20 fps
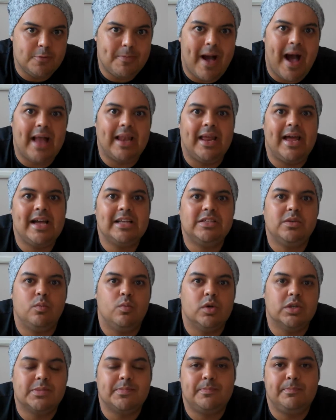palette
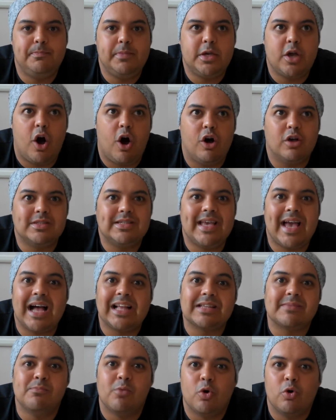was because it
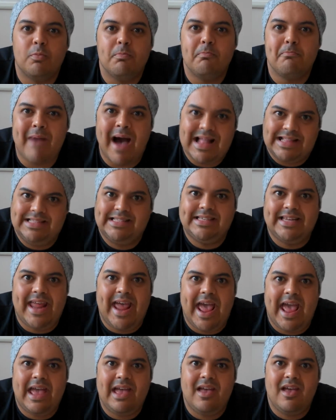had more mattes in
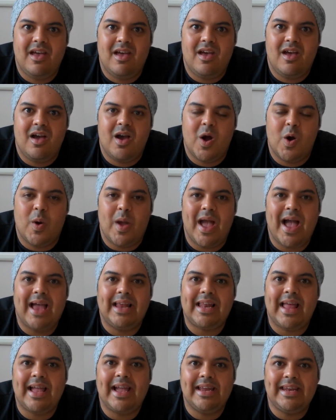it, okay? I
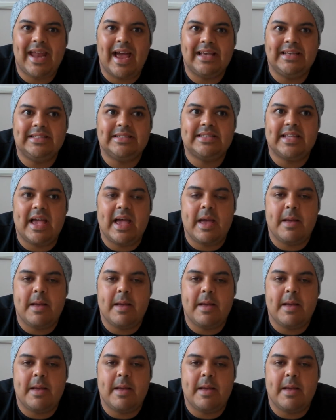like a nice,